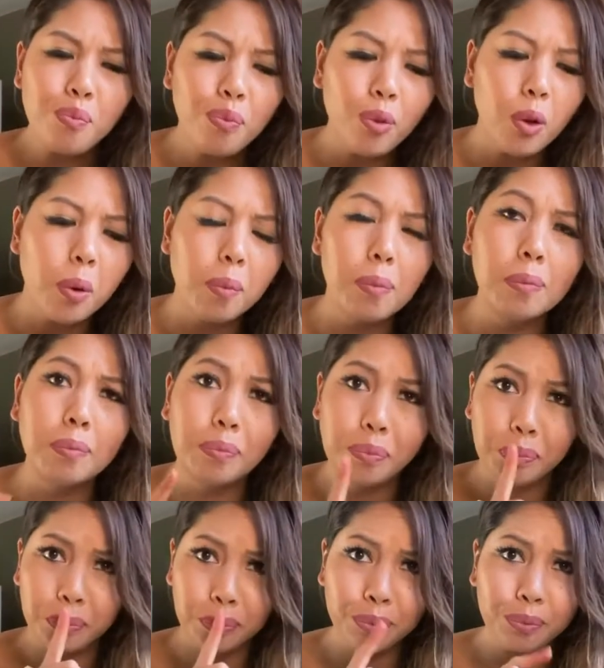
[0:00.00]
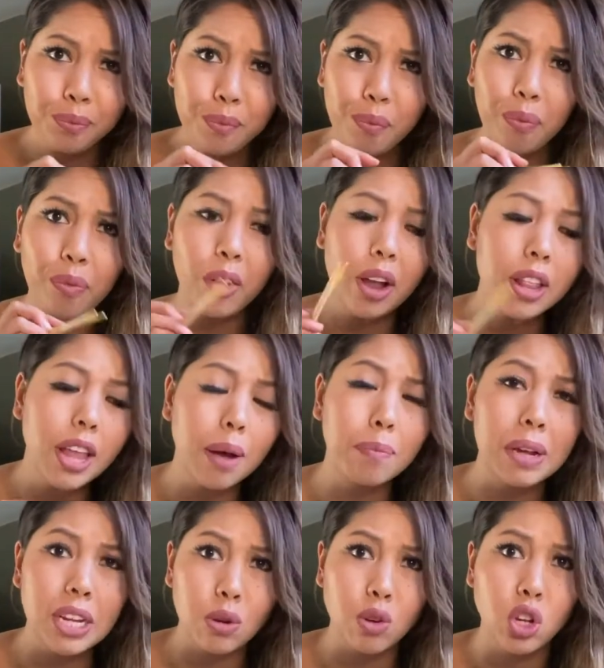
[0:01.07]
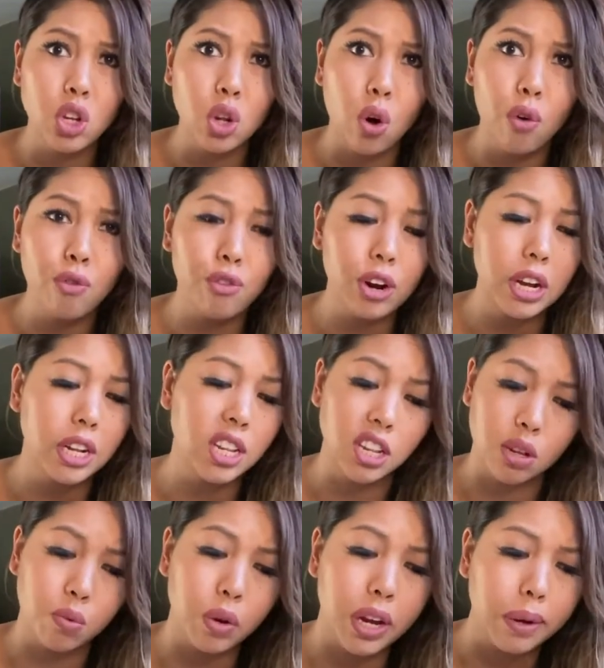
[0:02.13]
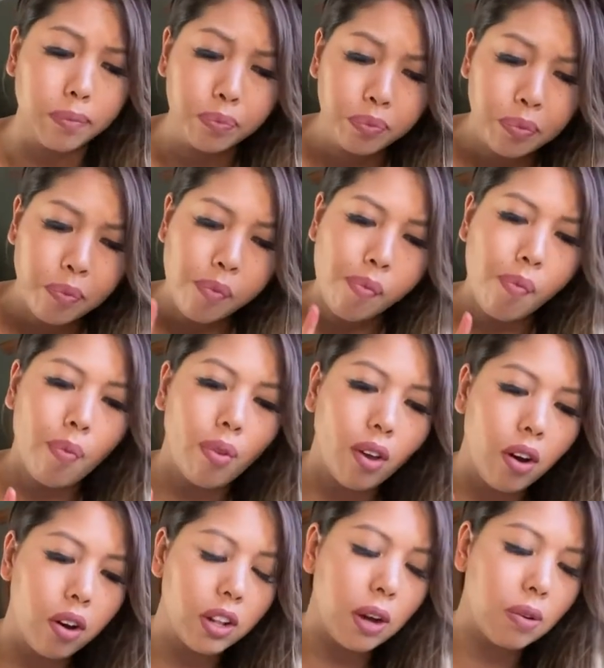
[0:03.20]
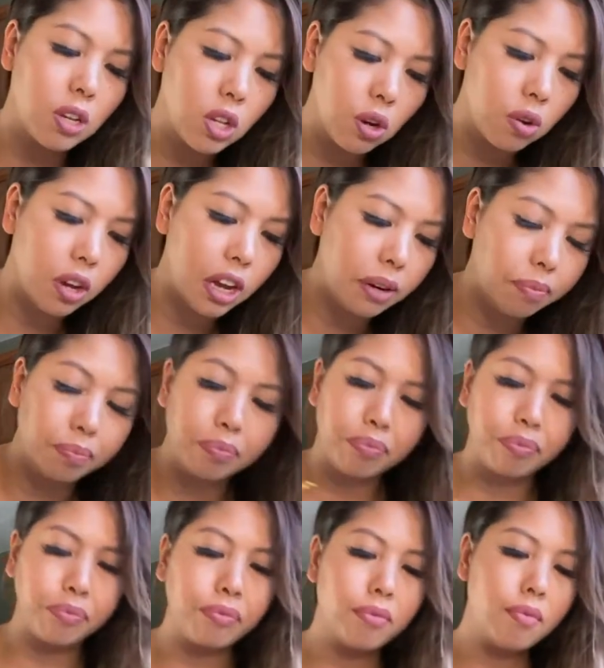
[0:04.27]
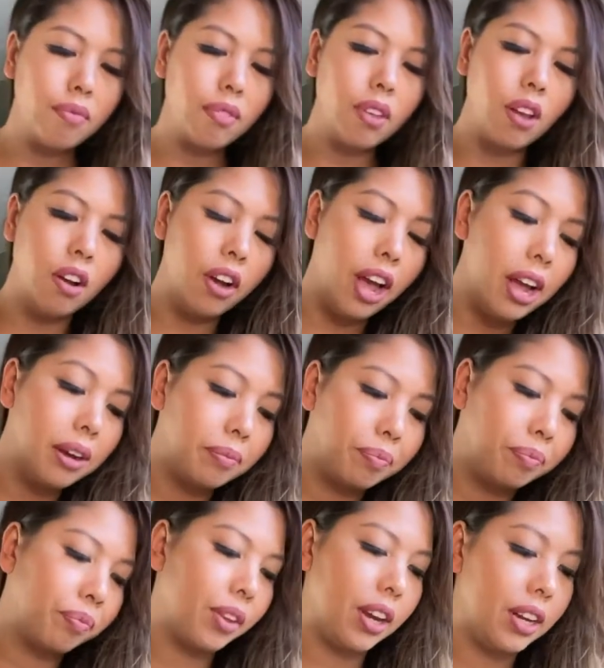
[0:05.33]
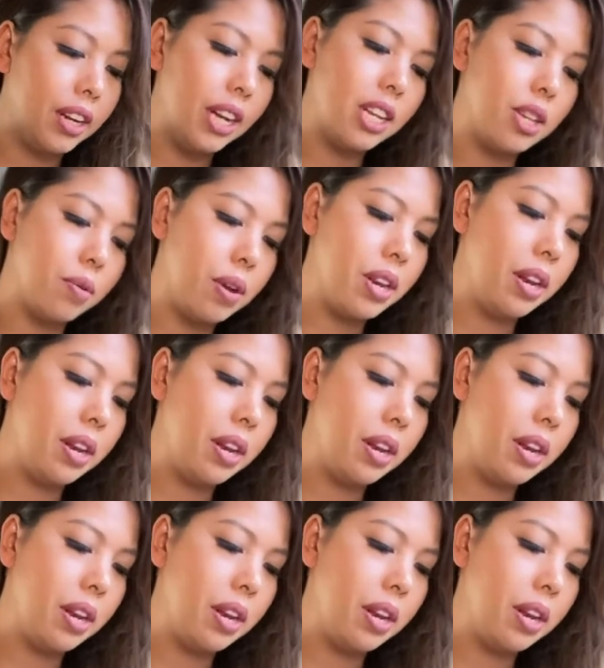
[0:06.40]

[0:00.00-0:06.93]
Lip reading: Mmm. That piece was so freaking sweet. Oh, that was so good. Okay, next one.